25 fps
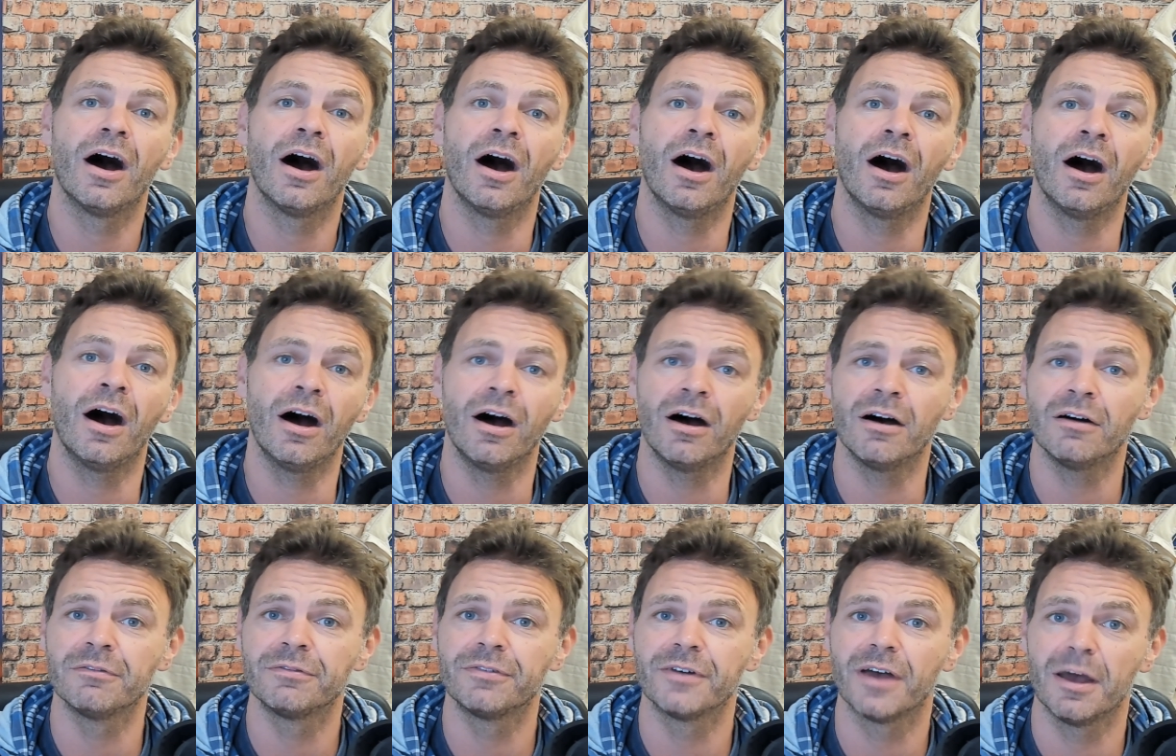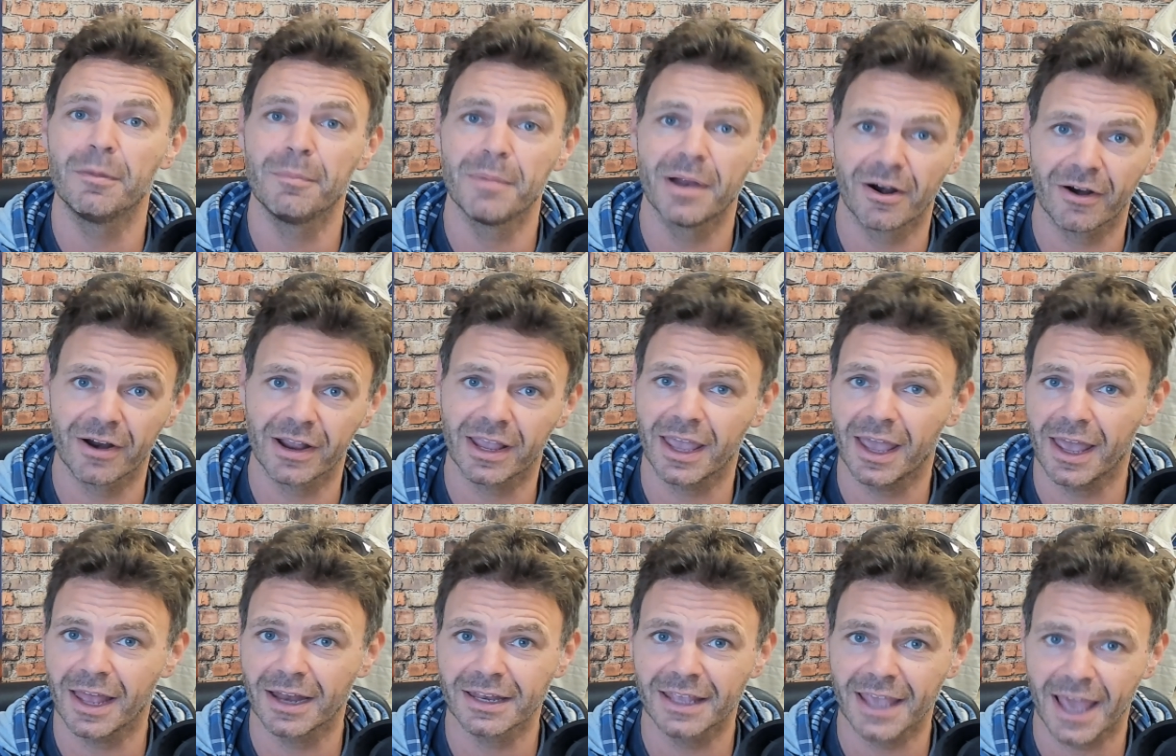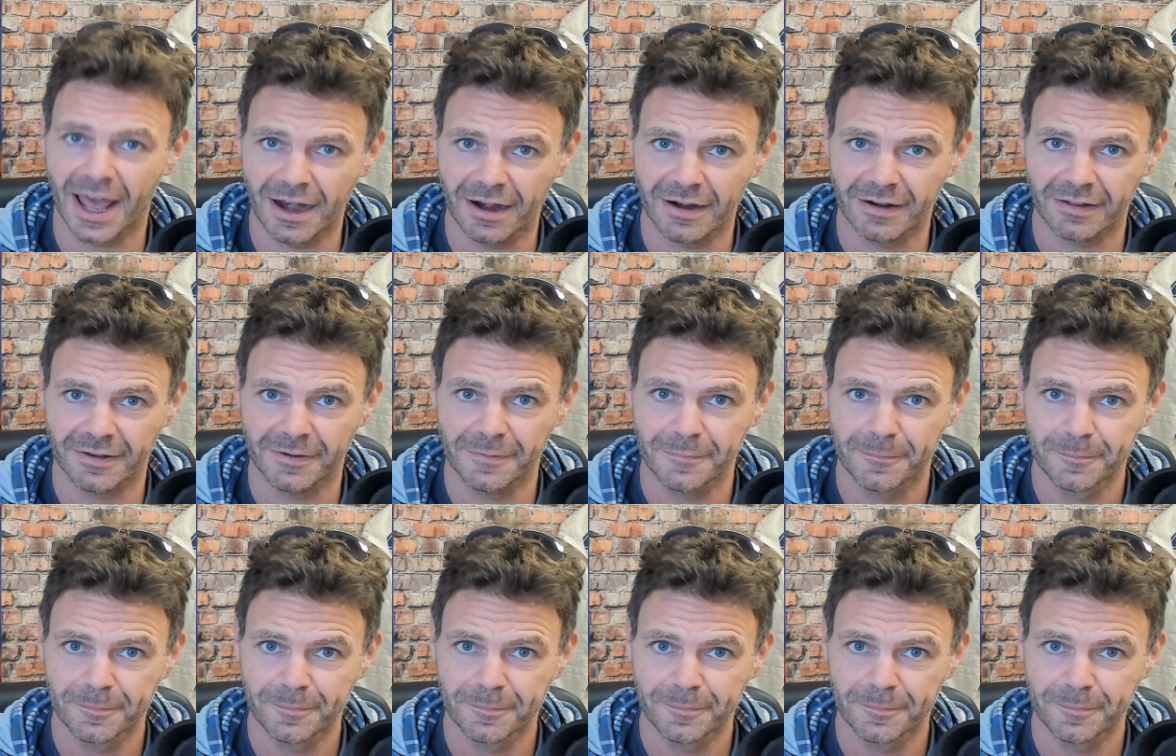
of America and Canada.